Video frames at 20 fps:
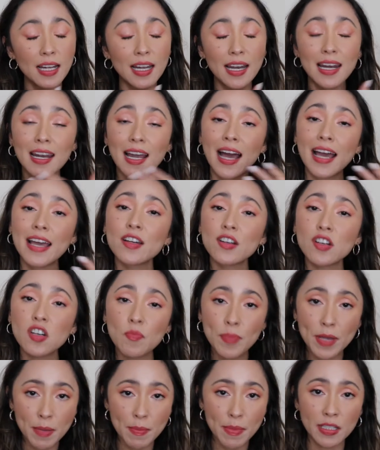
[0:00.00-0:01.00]
lighter
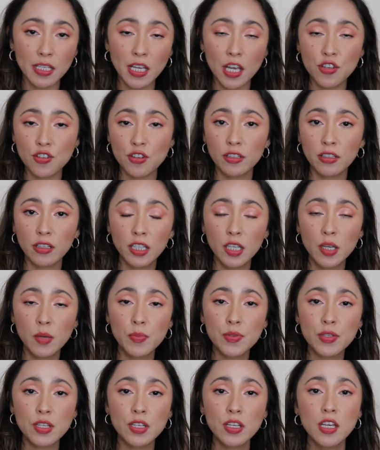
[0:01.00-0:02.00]
pigmentation on the
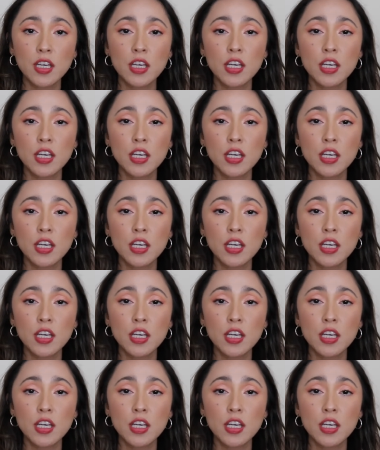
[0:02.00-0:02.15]
lips,